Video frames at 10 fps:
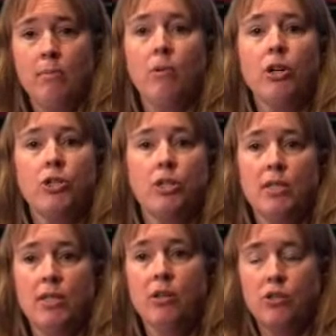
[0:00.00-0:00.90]
immigration
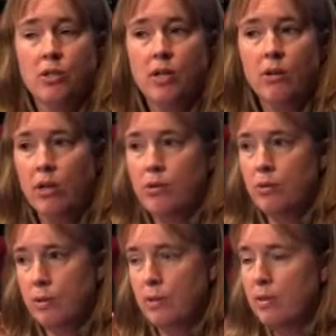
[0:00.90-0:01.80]
detention center here.
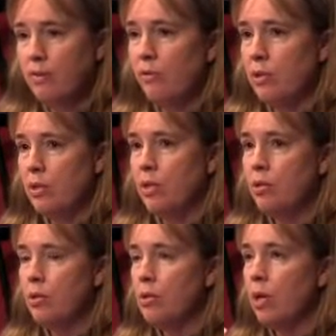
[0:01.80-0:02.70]
So it's a civil
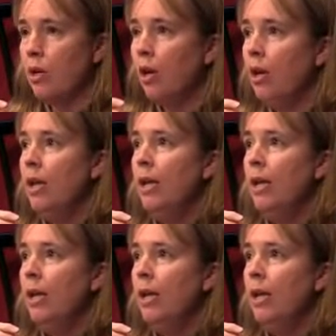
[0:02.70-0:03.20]
detention center.